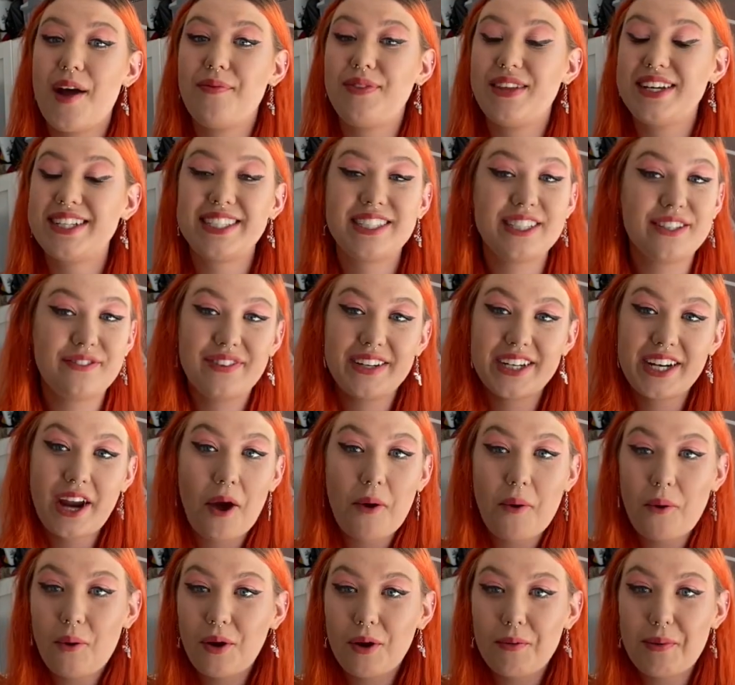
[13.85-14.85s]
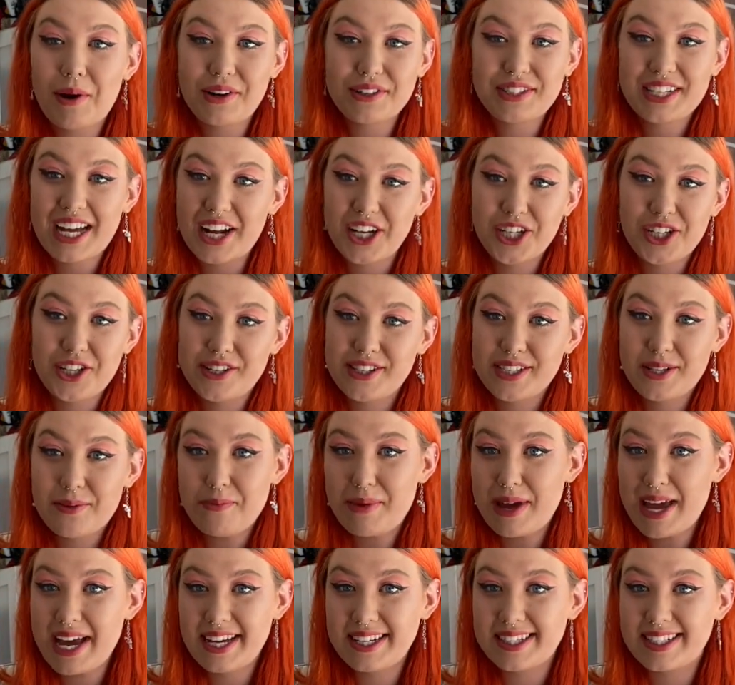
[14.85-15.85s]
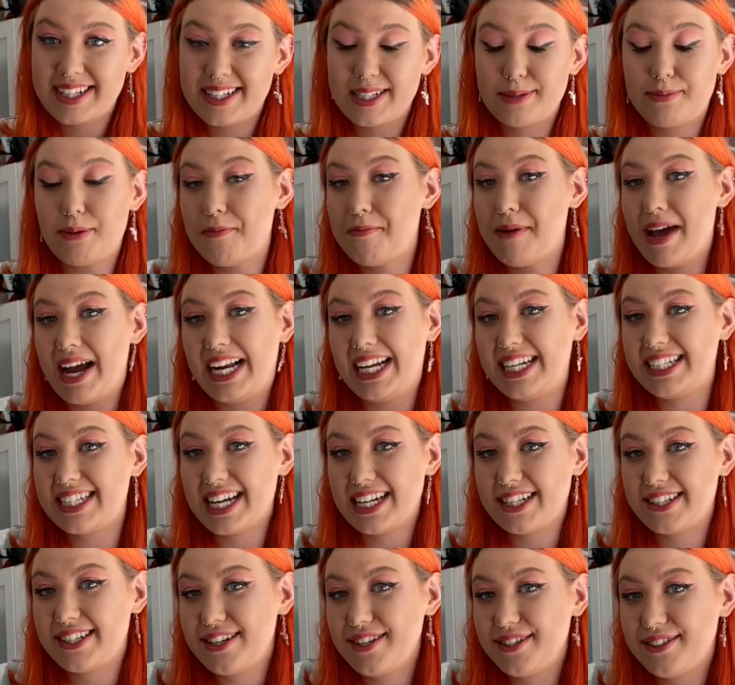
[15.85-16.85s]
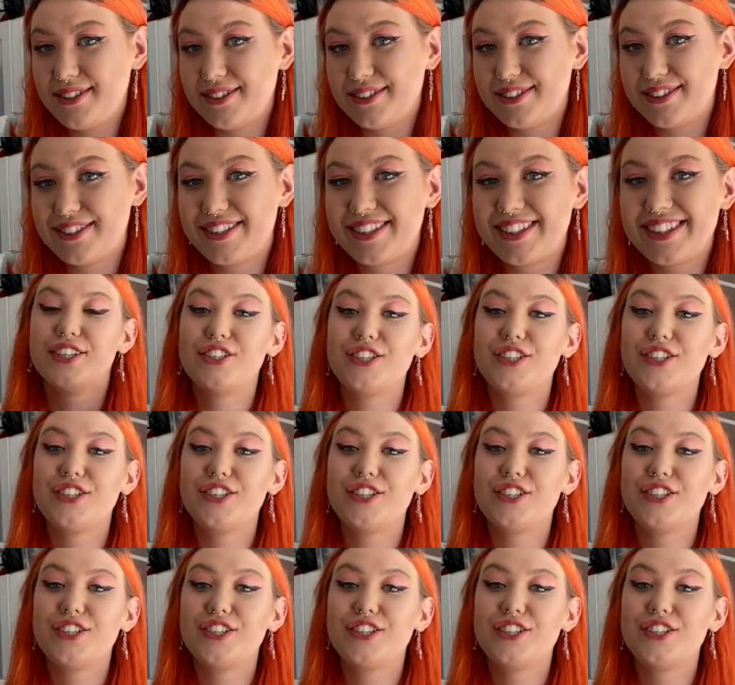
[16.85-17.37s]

This is a video all about tattoos and piercings, but mainly tattoos.